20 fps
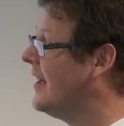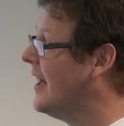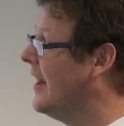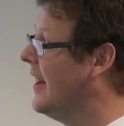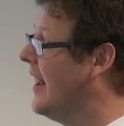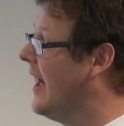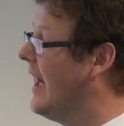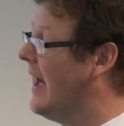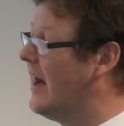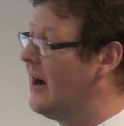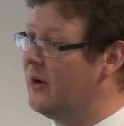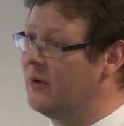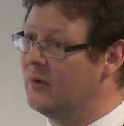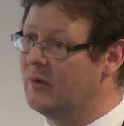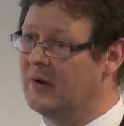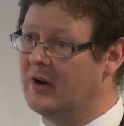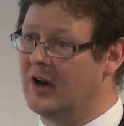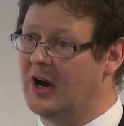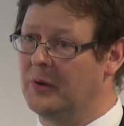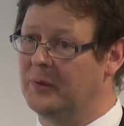And how
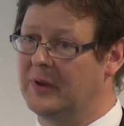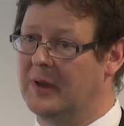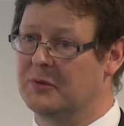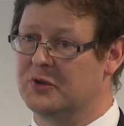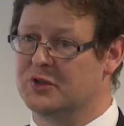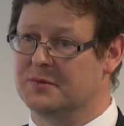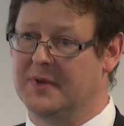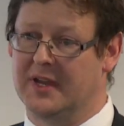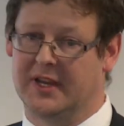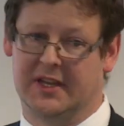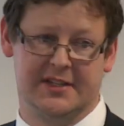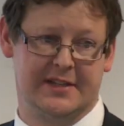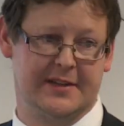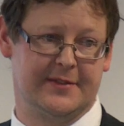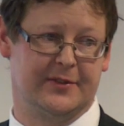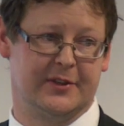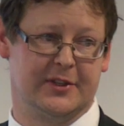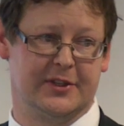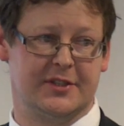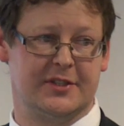are we able to make a
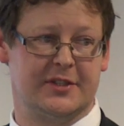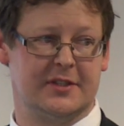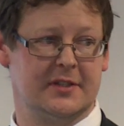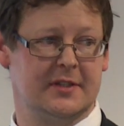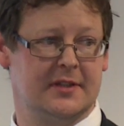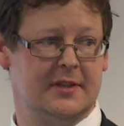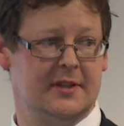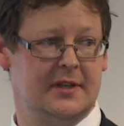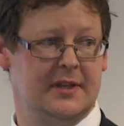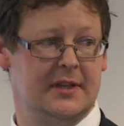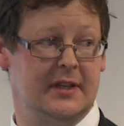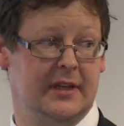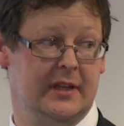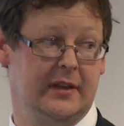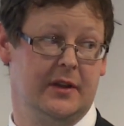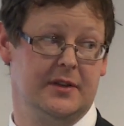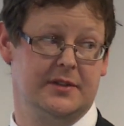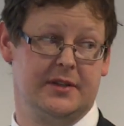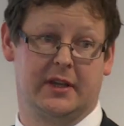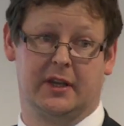difference
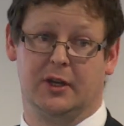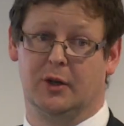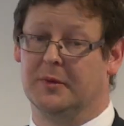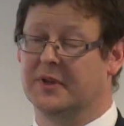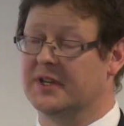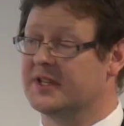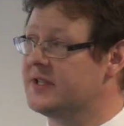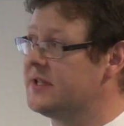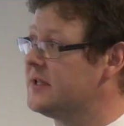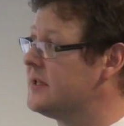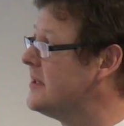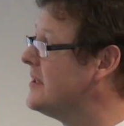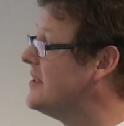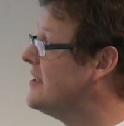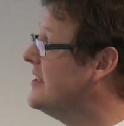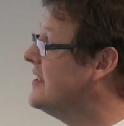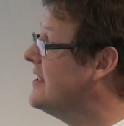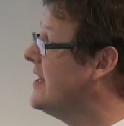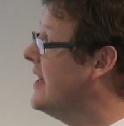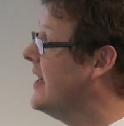in those economics
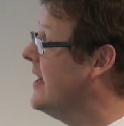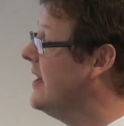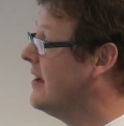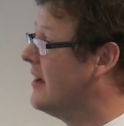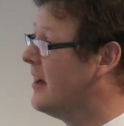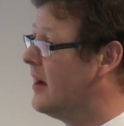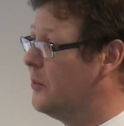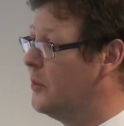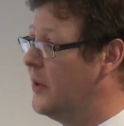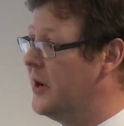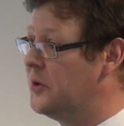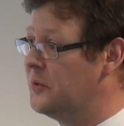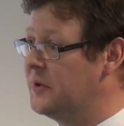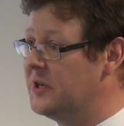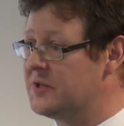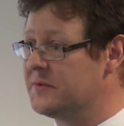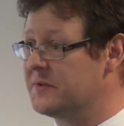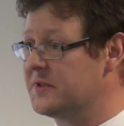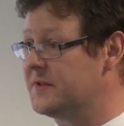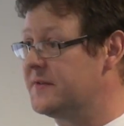today, and where do
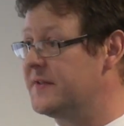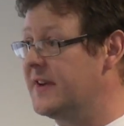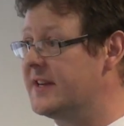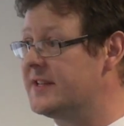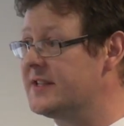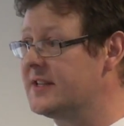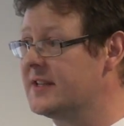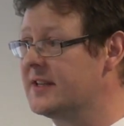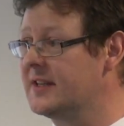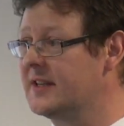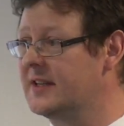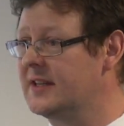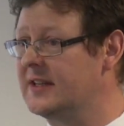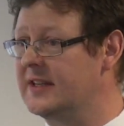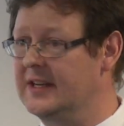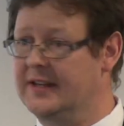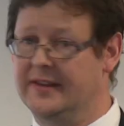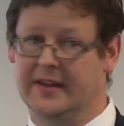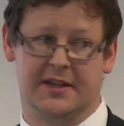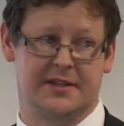each of us fit
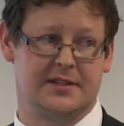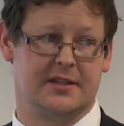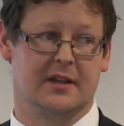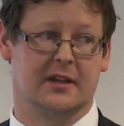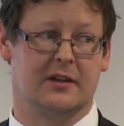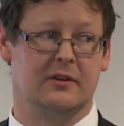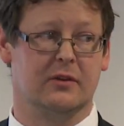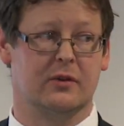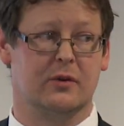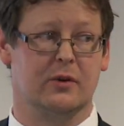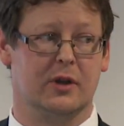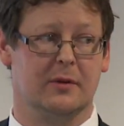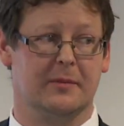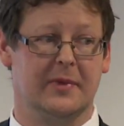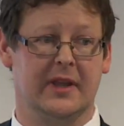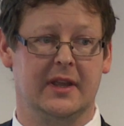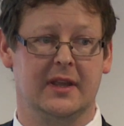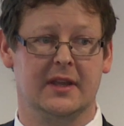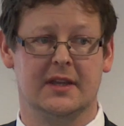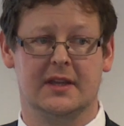in that circular
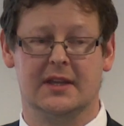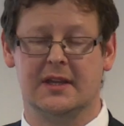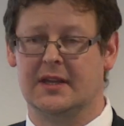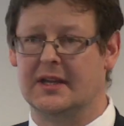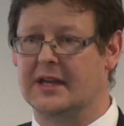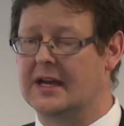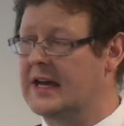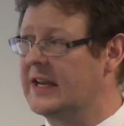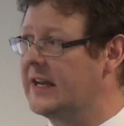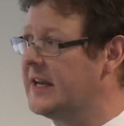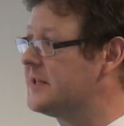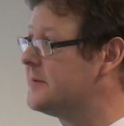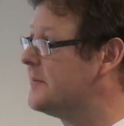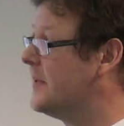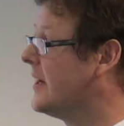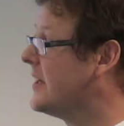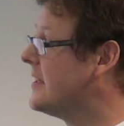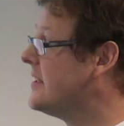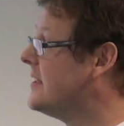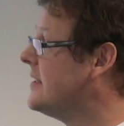economy and
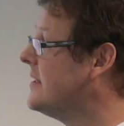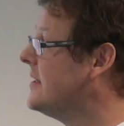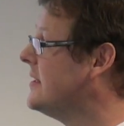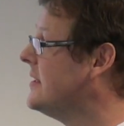aspect?